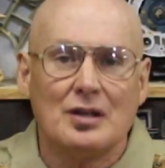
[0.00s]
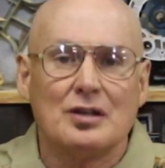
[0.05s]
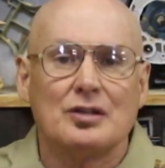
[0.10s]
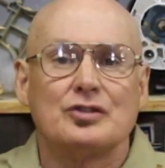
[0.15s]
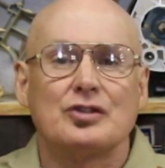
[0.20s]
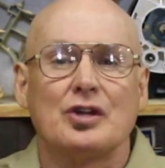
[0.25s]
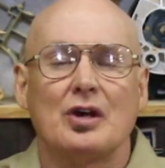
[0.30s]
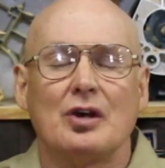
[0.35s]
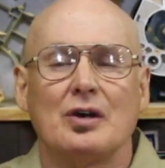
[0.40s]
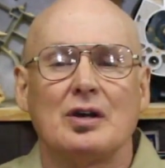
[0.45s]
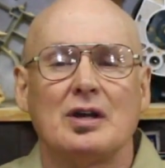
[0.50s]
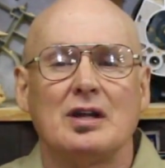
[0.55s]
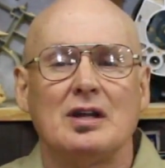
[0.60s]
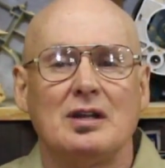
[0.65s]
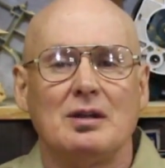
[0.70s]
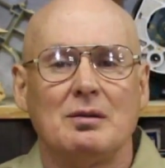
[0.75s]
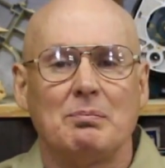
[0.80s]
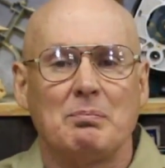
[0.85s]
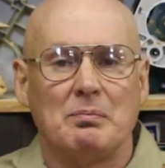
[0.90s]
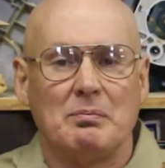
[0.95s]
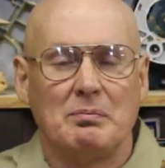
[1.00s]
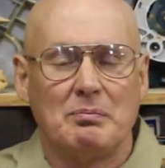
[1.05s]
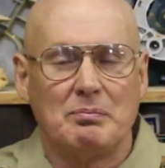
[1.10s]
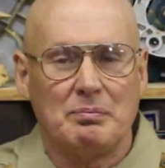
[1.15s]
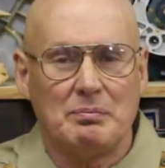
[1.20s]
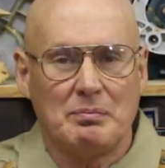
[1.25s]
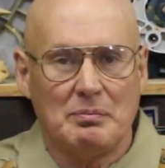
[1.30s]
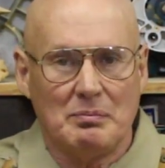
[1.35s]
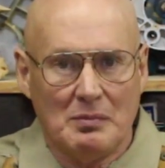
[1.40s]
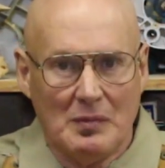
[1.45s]
So he
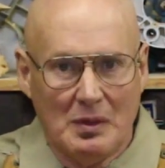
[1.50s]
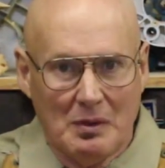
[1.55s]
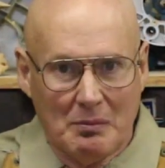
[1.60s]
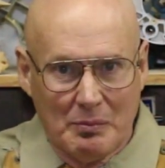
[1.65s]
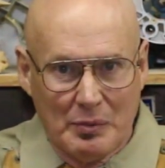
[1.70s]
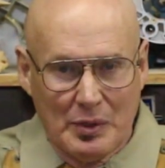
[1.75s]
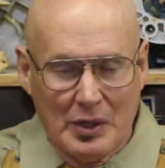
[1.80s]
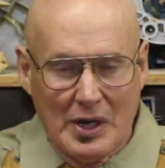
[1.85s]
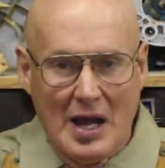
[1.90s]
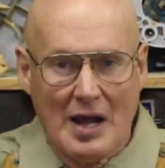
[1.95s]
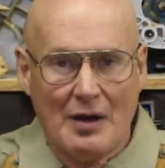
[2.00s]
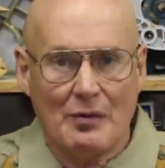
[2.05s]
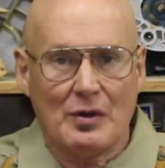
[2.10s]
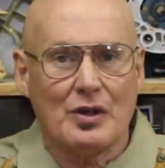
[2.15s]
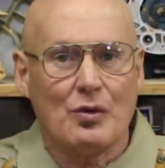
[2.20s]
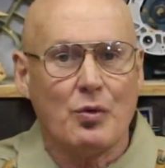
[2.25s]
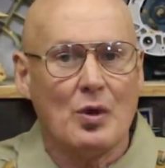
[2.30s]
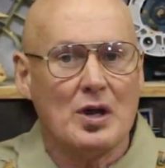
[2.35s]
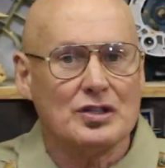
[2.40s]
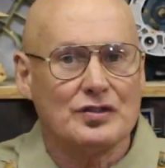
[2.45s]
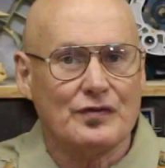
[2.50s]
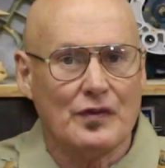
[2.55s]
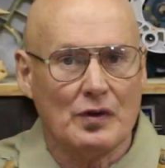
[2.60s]
put out a request